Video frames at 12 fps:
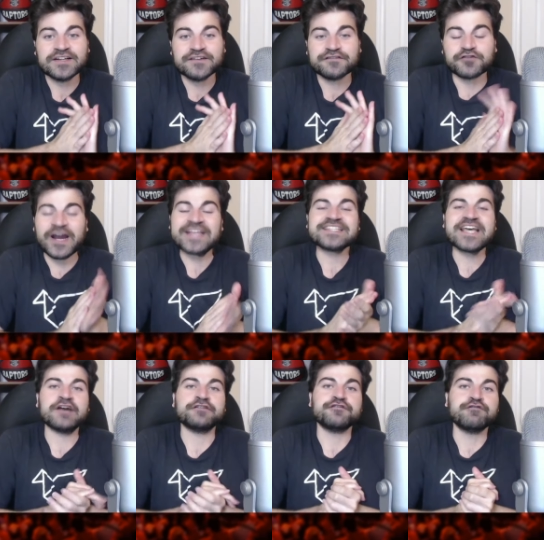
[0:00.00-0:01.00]
France
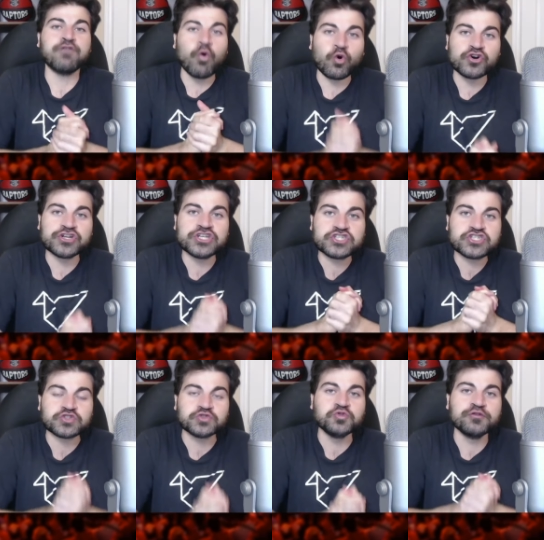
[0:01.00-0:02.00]
had
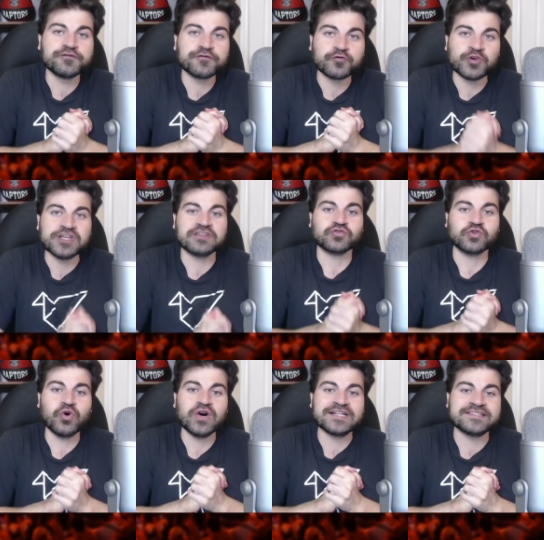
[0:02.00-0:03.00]
42 free
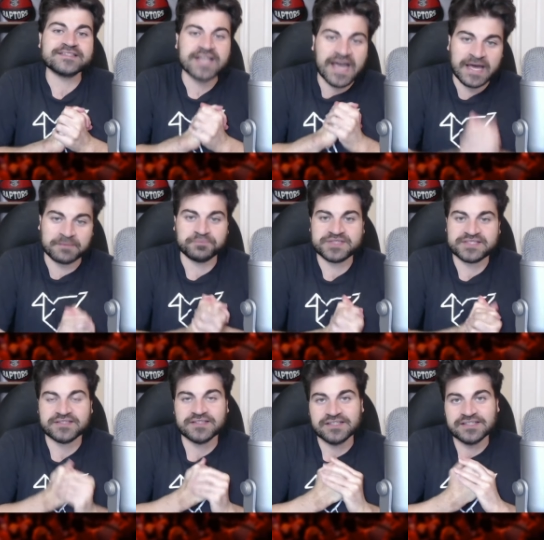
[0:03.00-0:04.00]
throw attempts.